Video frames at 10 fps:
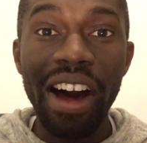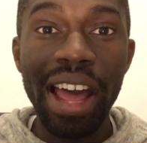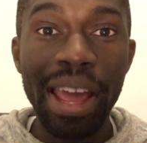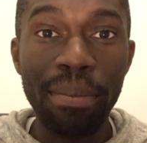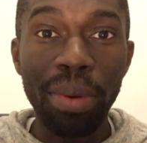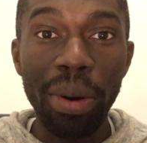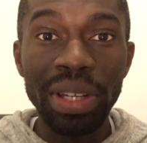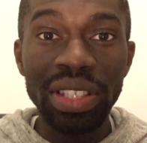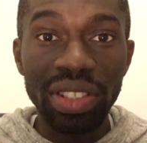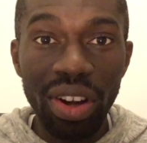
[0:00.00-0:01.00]
I am
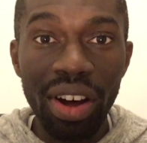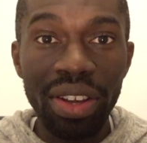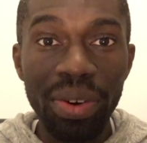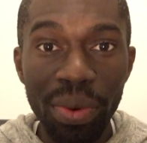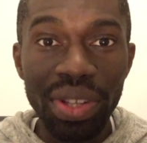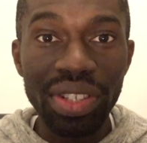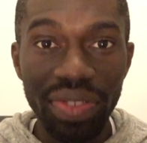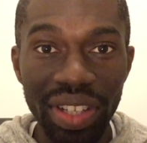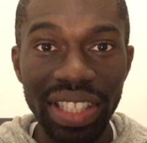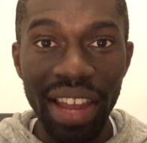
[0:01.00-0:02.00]
probably the target audience
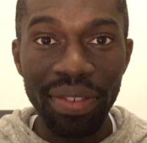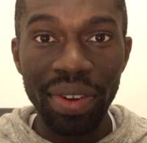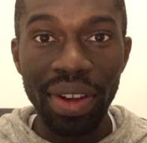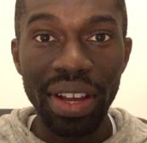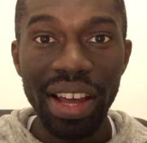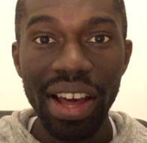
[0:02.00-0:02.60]
for this advert.